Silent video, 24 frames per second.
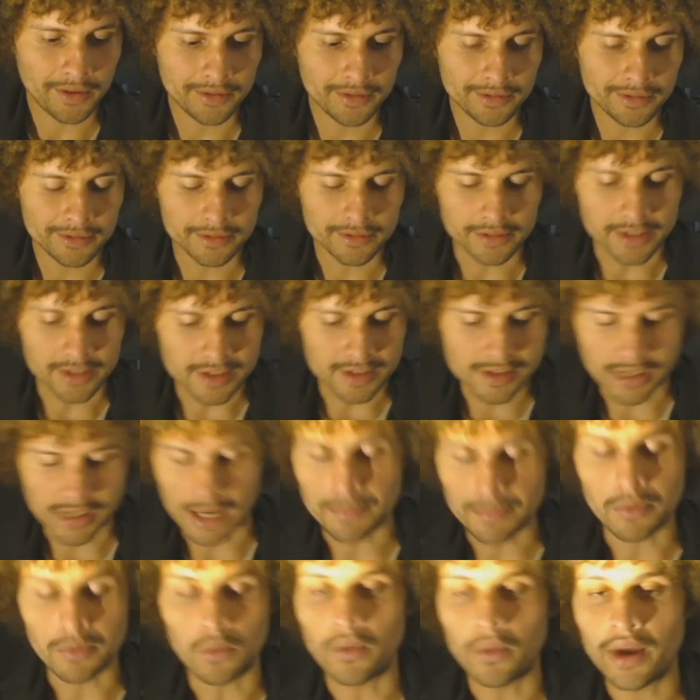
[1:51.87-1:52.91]
this
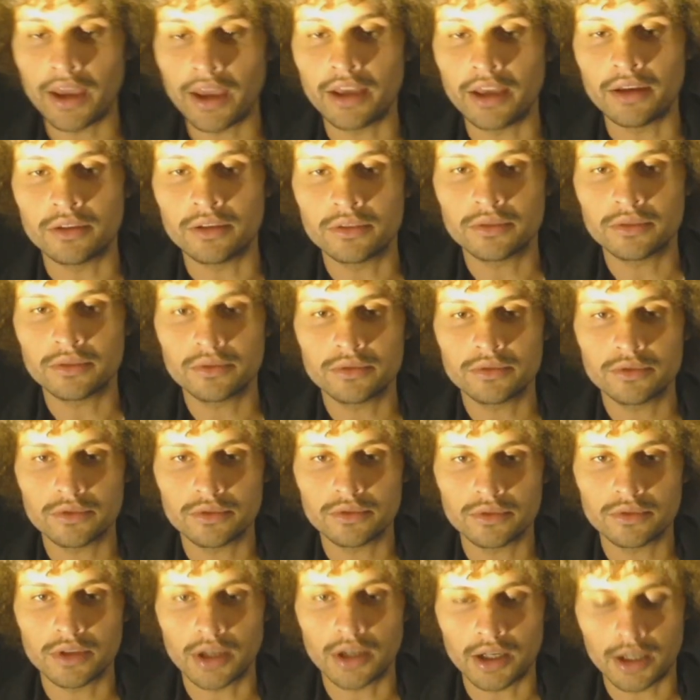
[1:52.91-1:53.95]
type of way
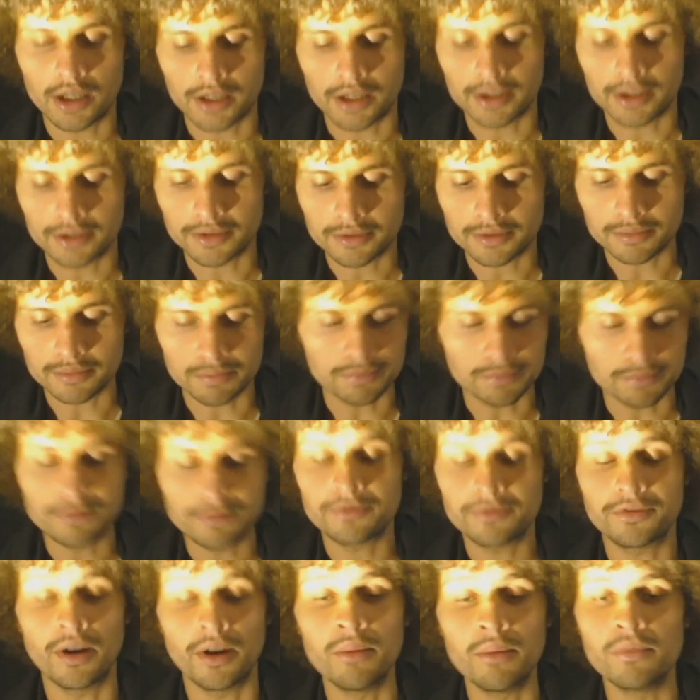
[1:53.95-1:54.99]

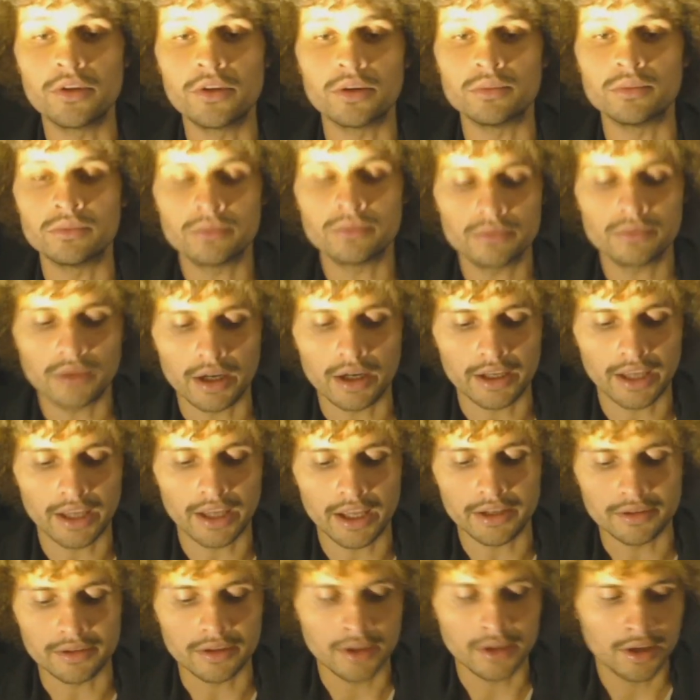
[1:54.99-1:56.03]
from them
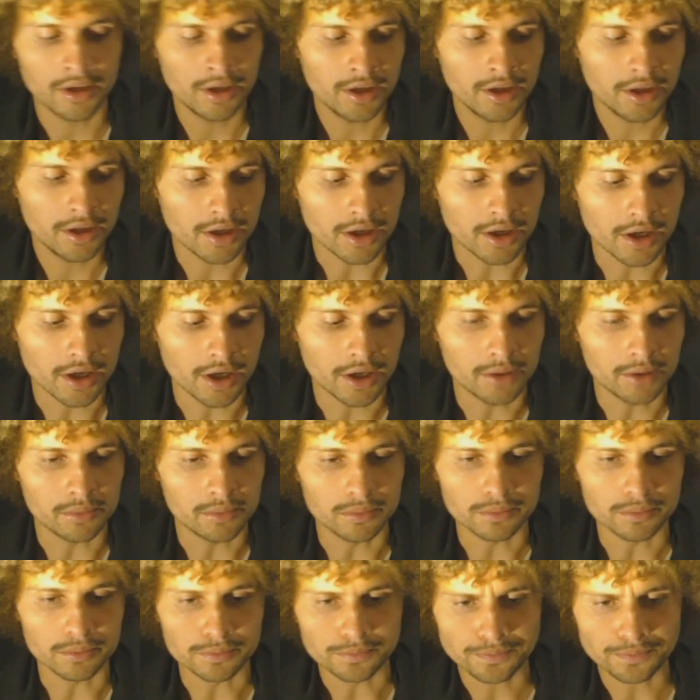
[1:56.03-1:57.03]
again. Um,